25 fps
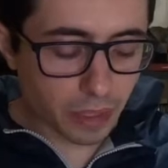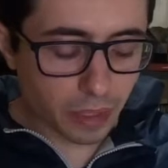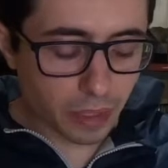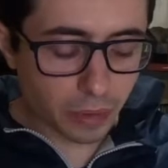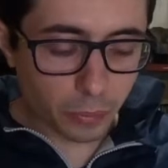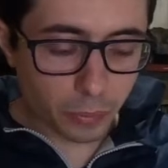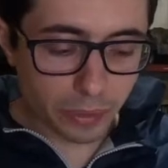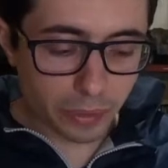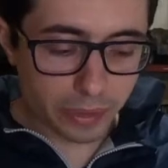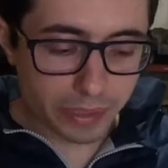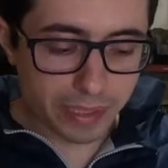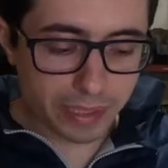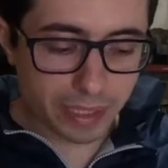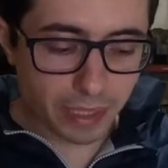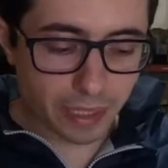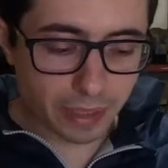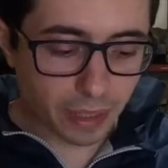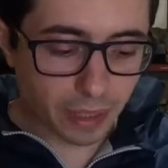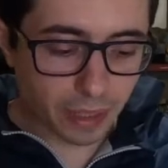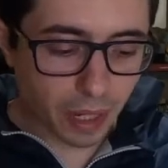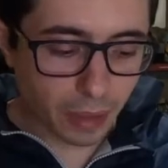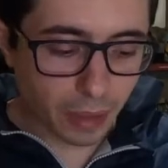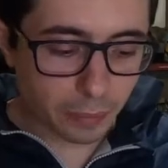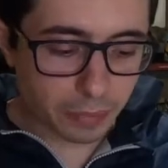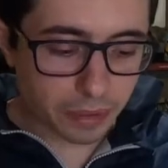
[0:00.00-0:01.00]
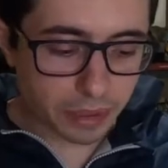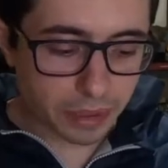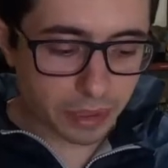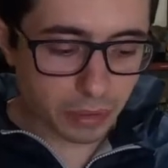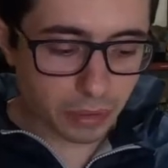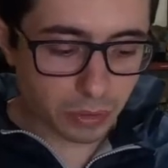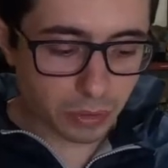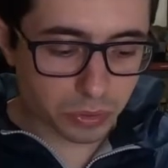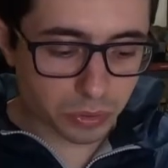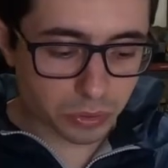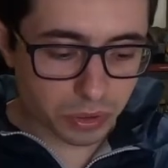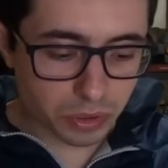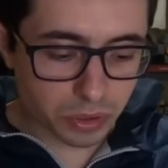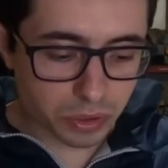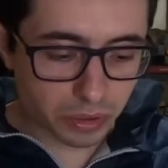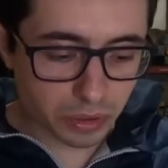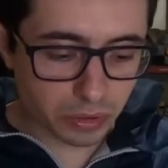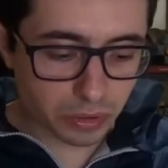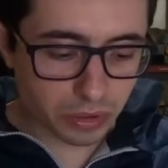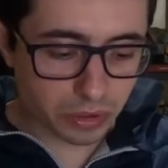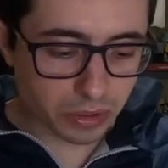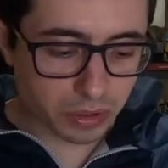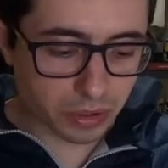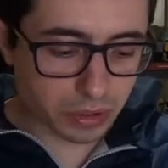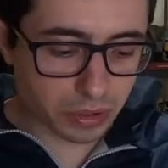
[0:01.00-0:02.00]
we set time is equal to 0,
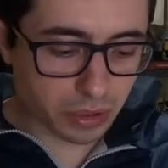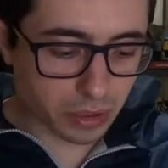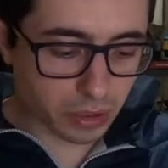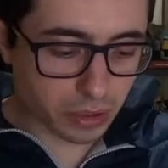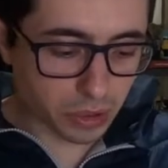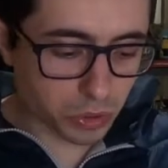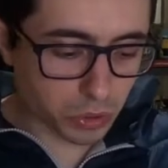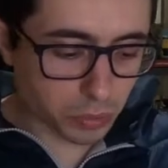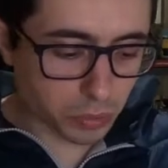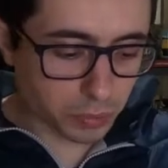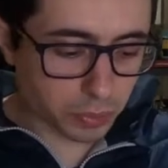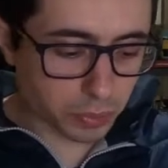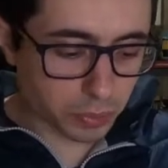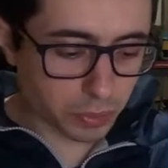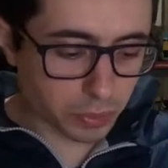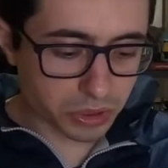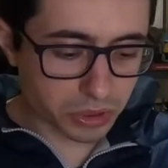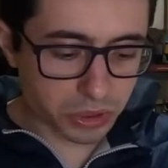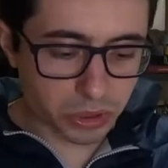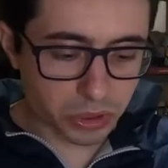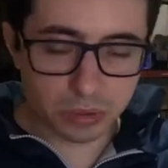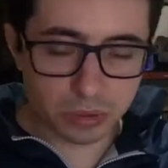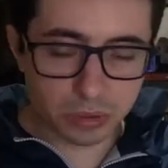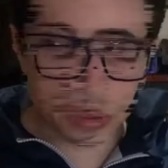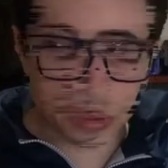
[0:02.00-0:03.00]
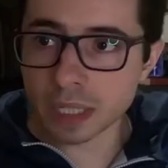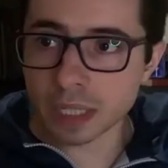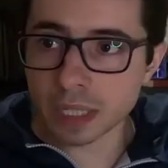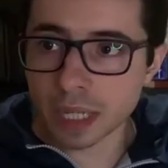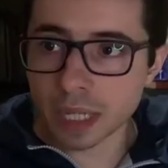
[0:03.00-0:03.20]
so this is the initial position.